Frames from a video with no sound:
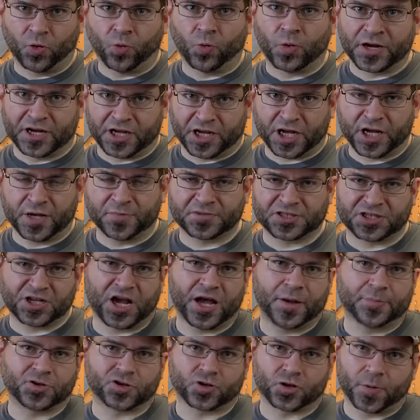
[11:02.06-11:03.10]
when it comes
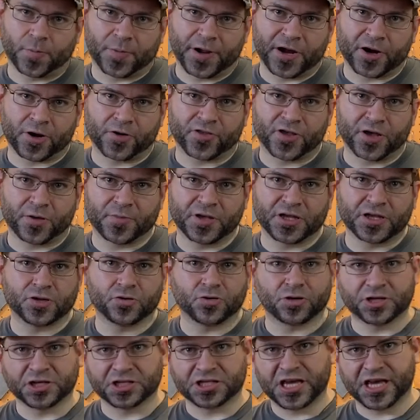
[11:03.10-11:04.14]
time to repair them. And you
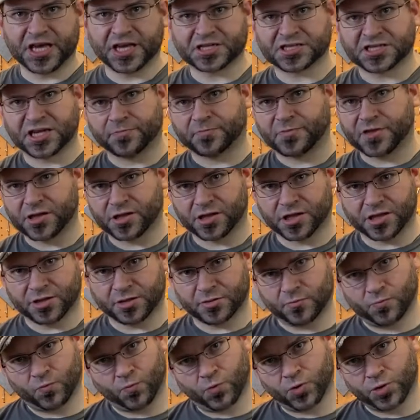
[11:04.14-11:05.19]
can take something that
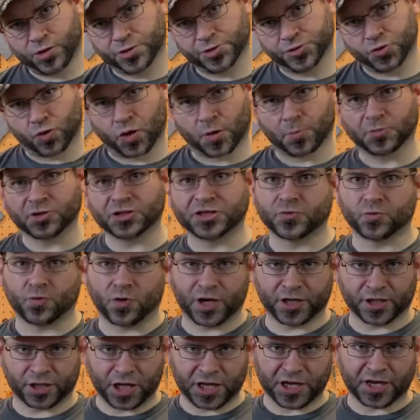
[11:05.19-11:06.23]
would normally
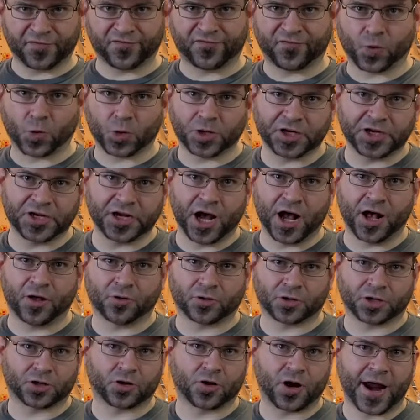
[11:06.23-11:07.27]
run like a
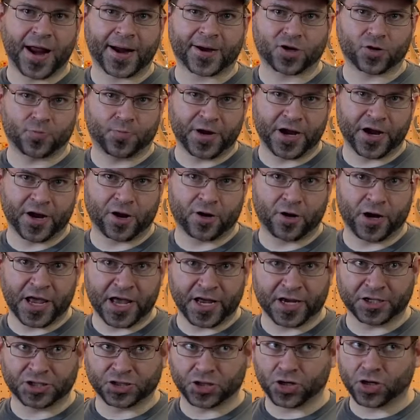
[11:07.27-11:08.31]
$40 crack repair
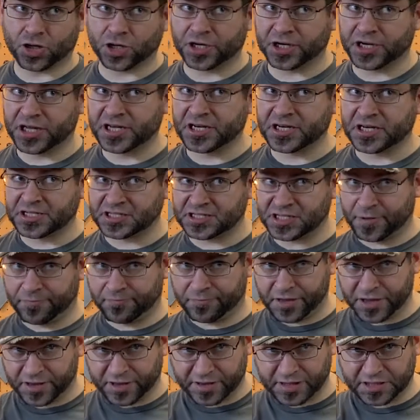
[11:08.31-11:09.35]
and turn it into
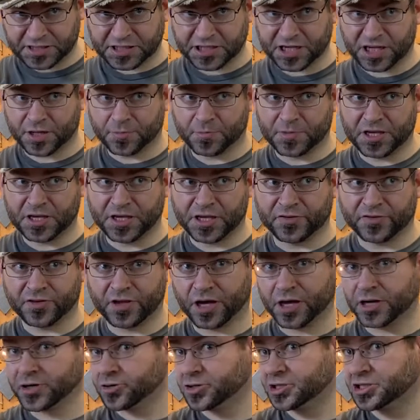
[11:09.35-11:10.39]
something that's going to be in the
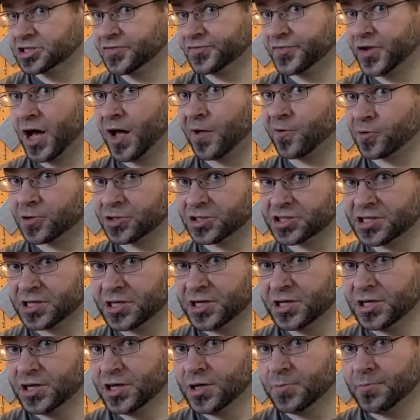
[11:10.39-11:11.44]
hundreds of dollars
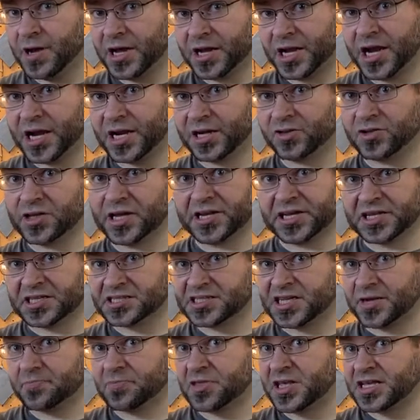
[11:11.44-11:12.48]
by kind of letting
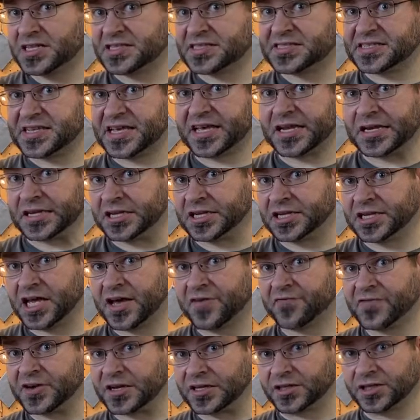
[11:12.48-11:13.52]
something sit
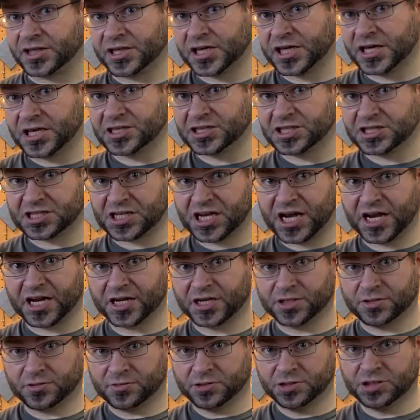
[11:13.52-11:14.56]
indefinitely and just kind
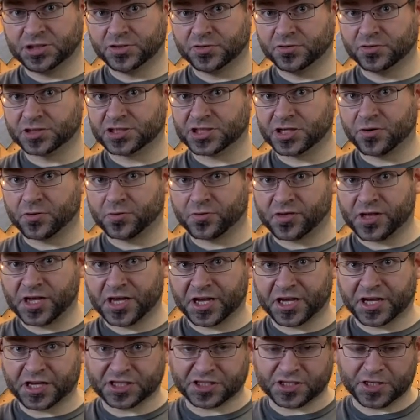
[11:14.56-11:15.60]
of do its own thing.
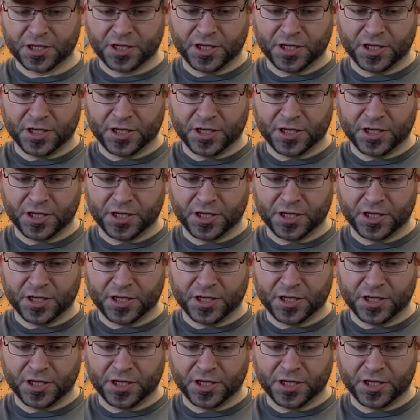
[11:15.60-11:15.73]
Because